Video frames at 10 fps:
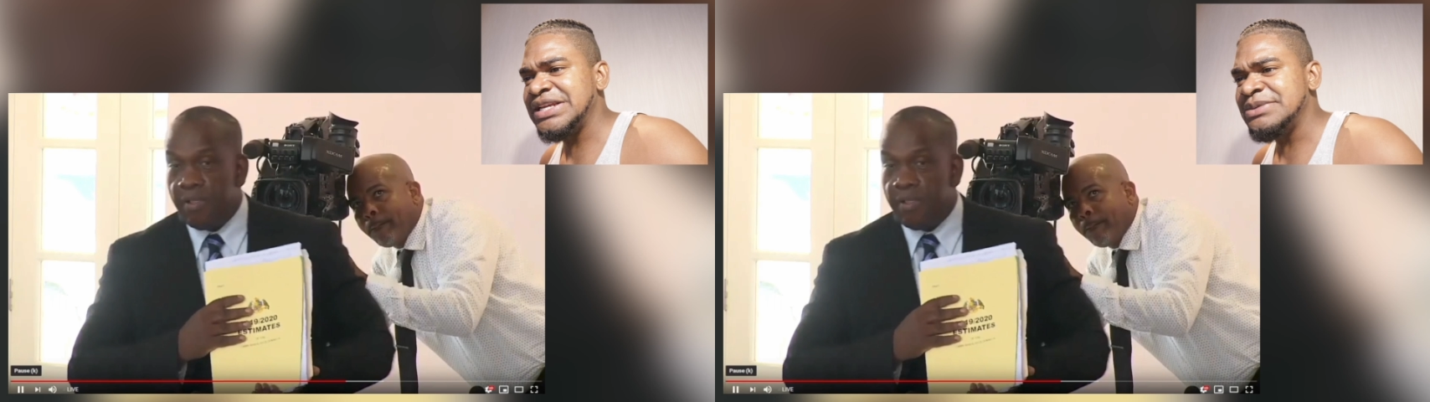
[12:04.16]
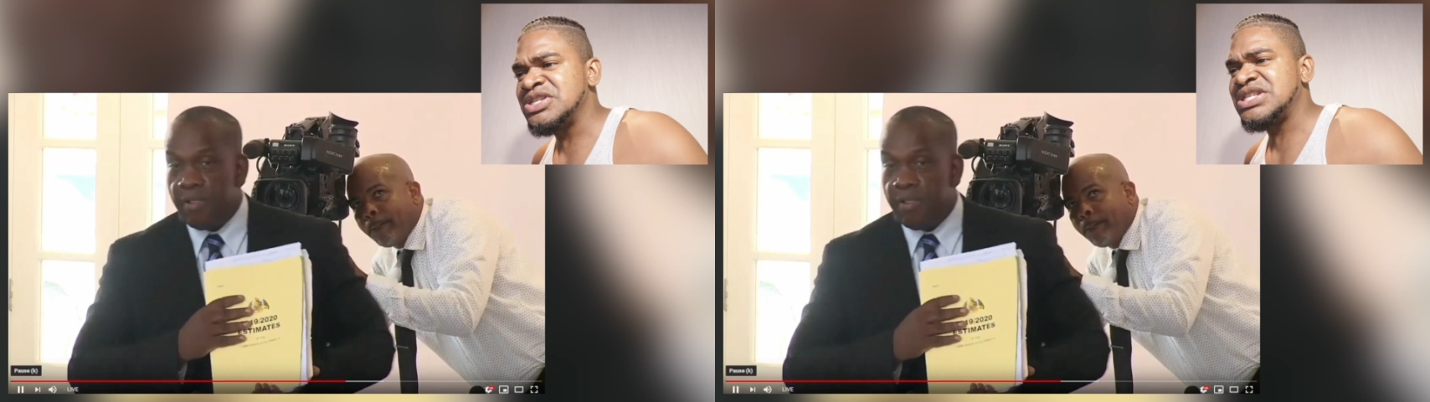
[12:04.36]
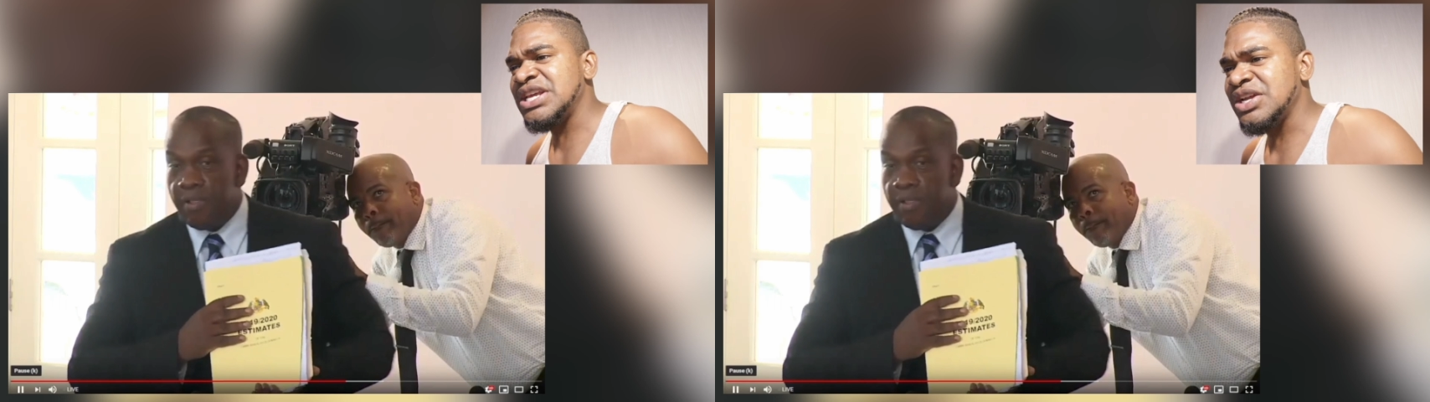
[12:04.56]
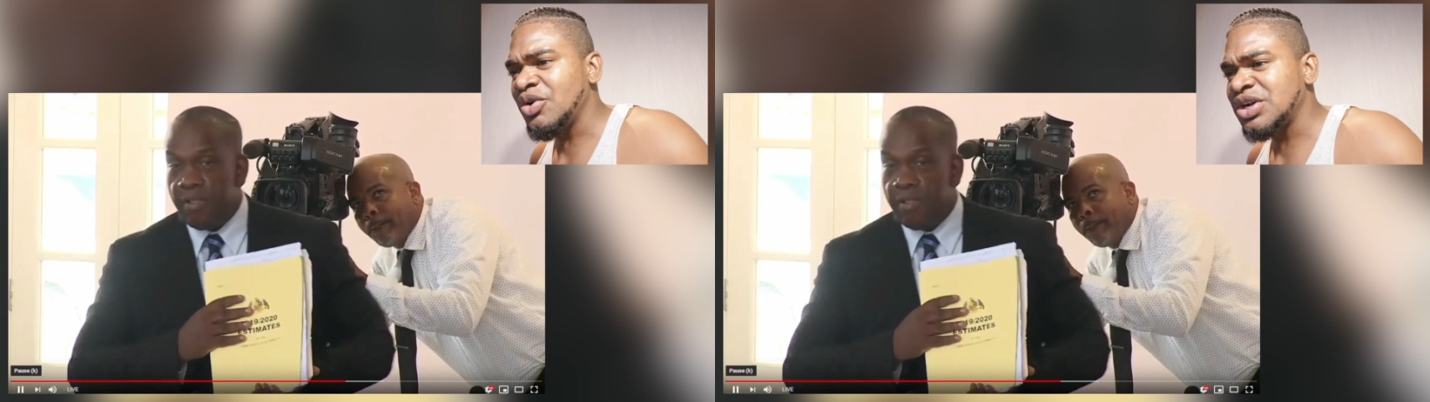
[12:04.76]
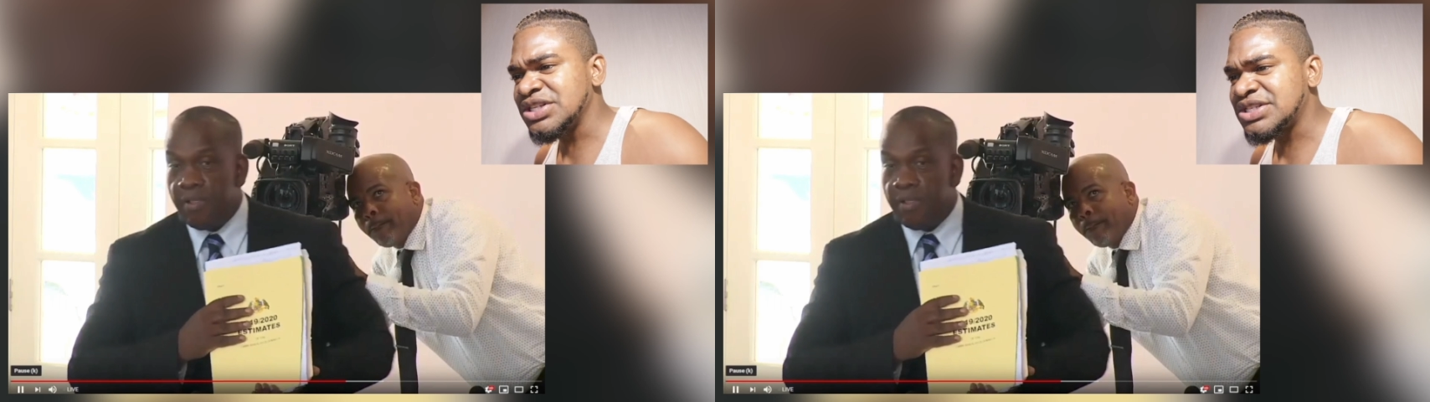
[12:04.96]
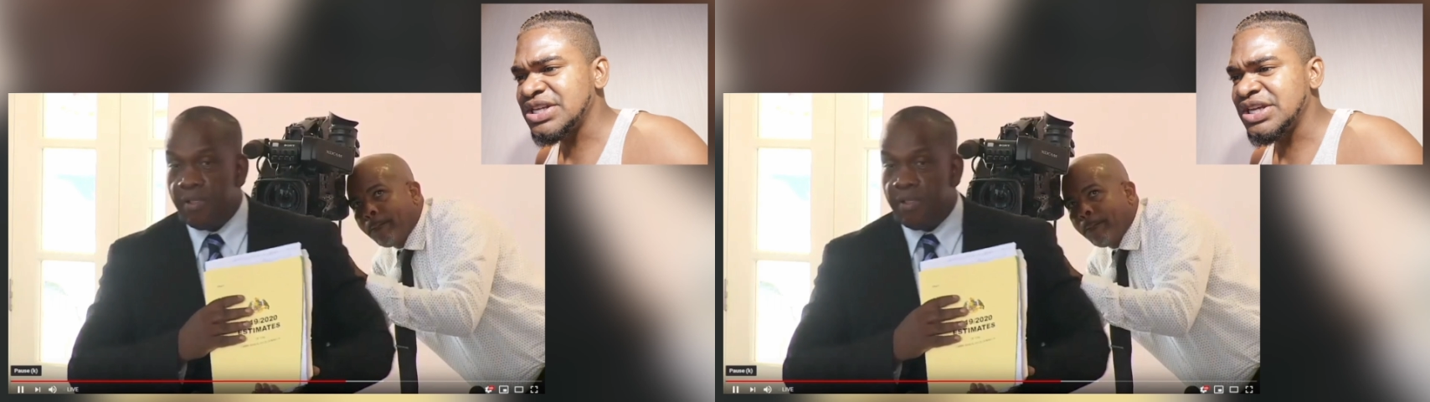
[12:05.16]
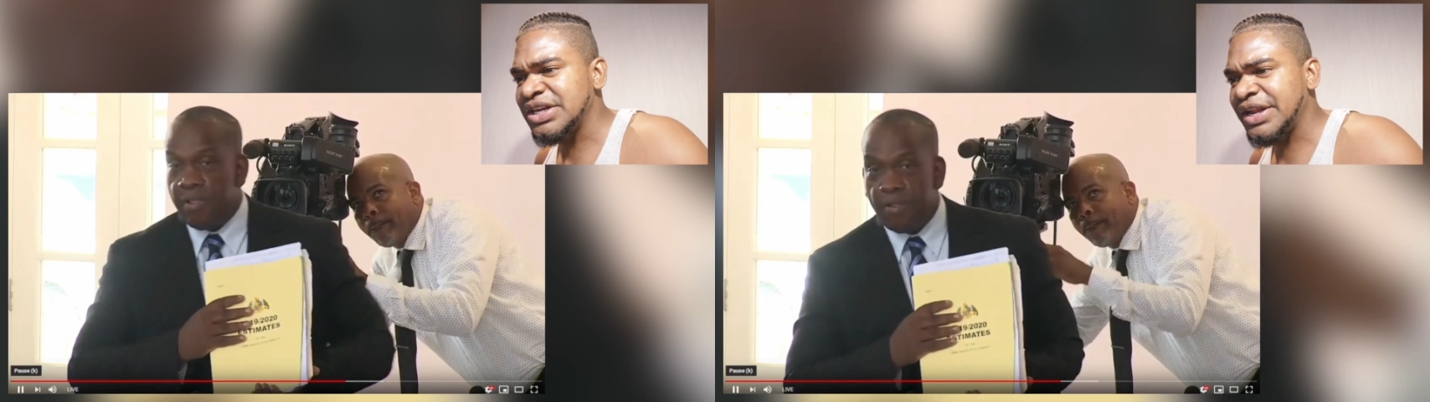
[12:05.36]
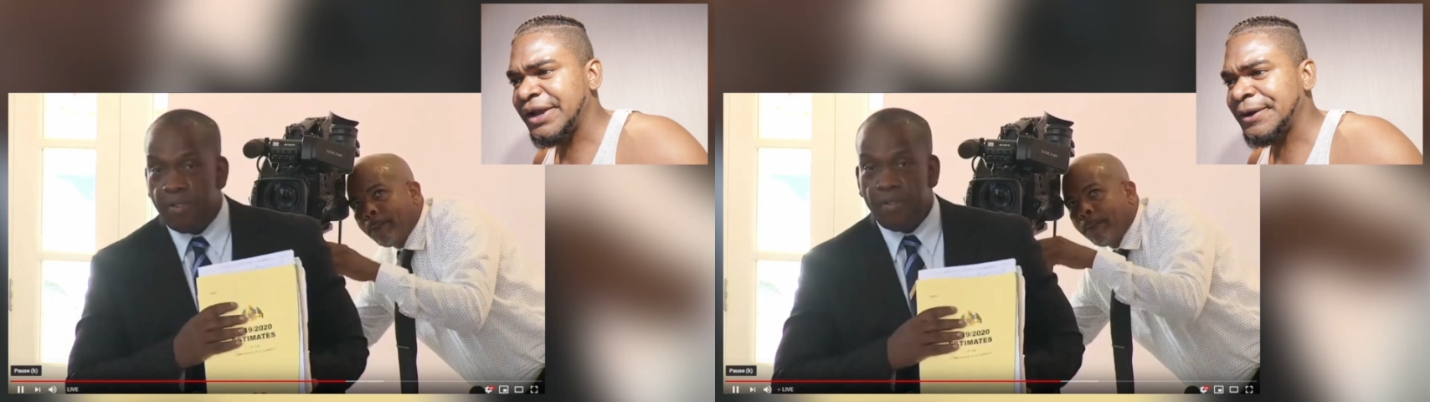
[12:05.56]
Speaker 1: him say, uncle saying
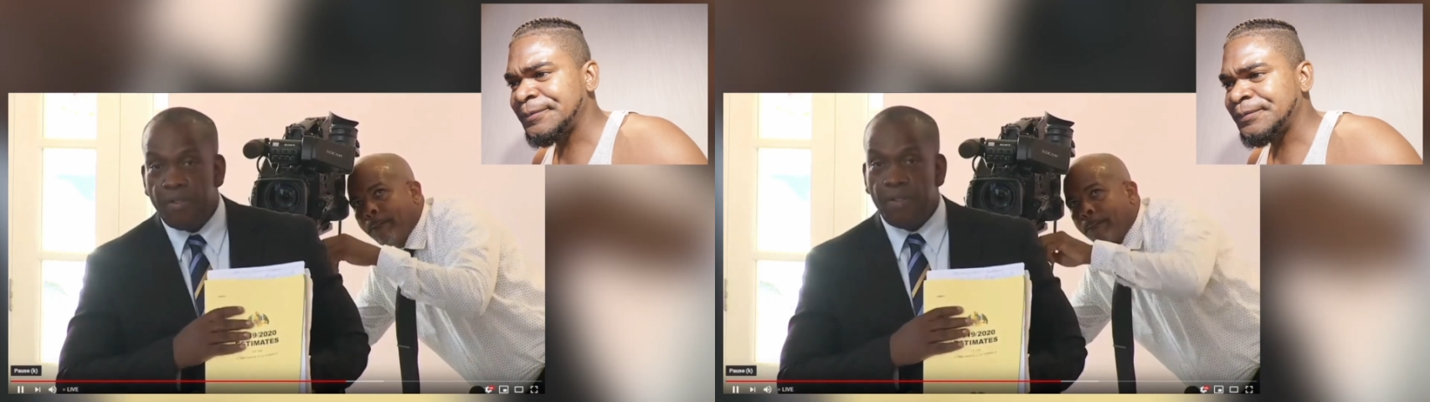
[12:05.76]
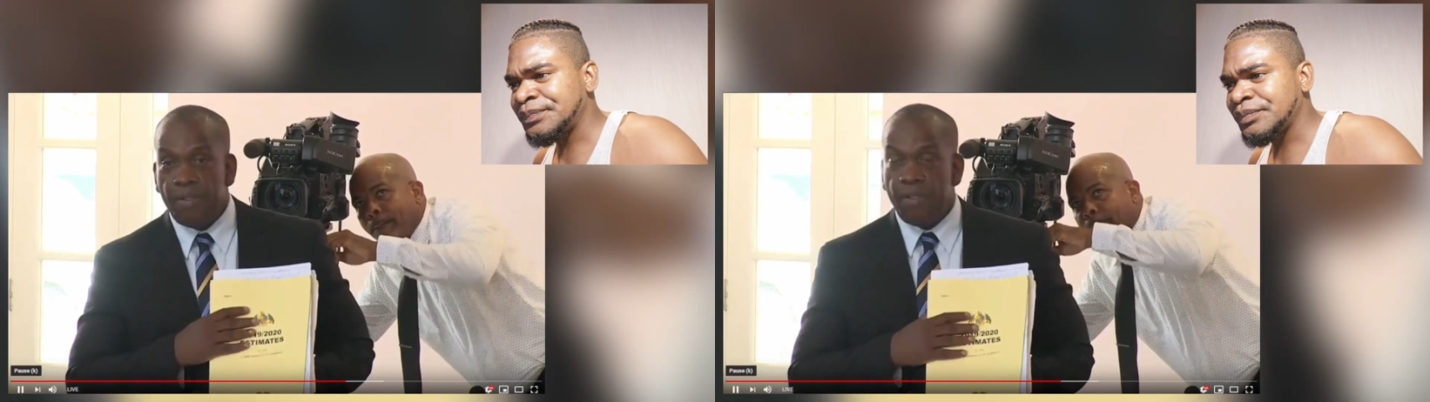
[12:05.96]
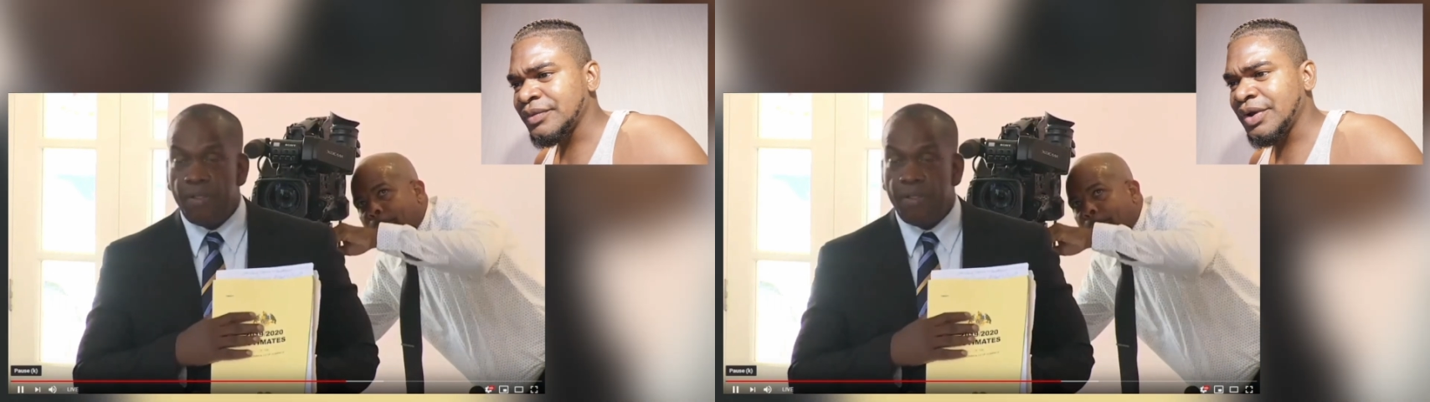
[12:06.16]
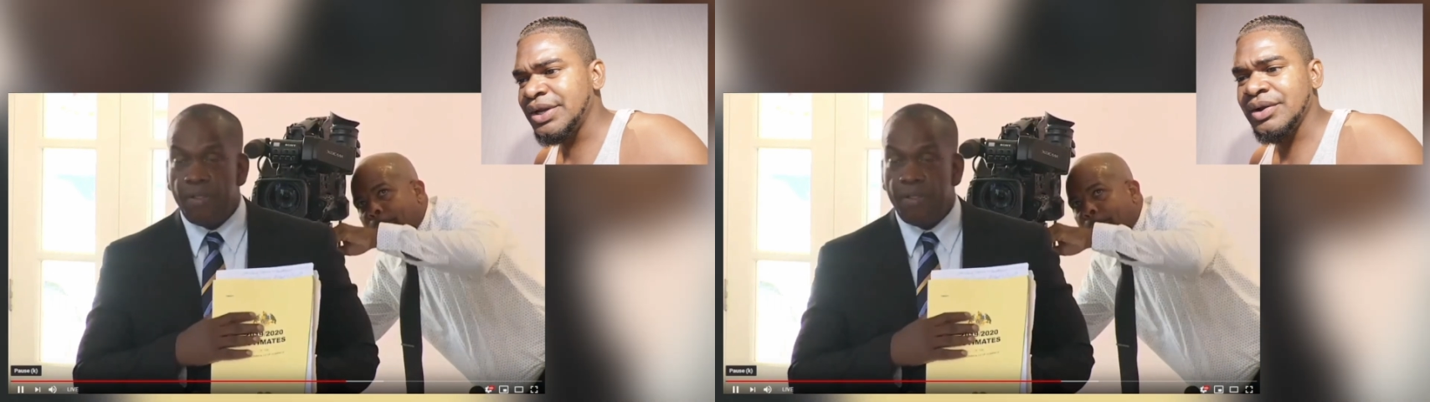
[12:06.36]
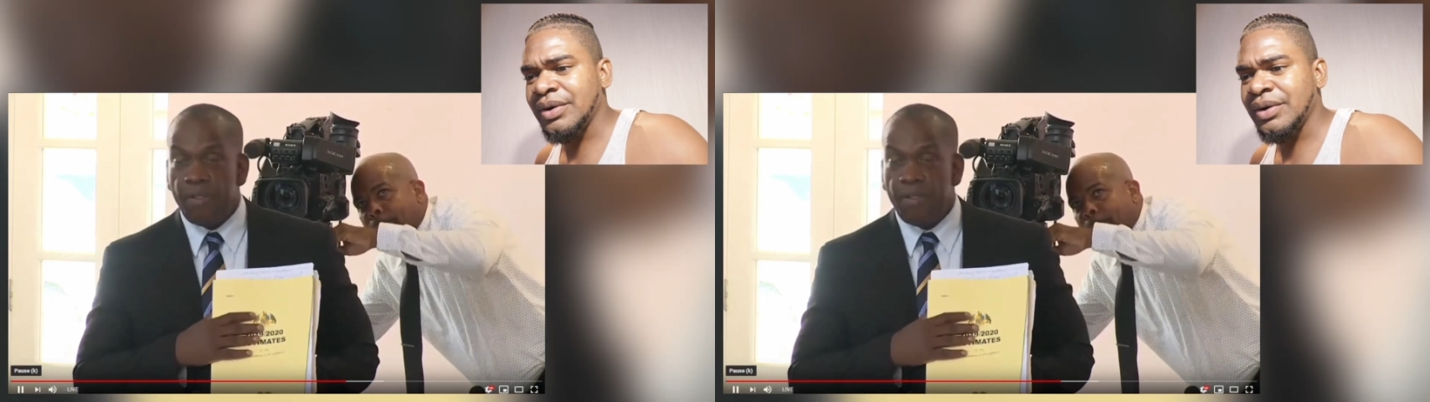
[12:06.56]
there. Or the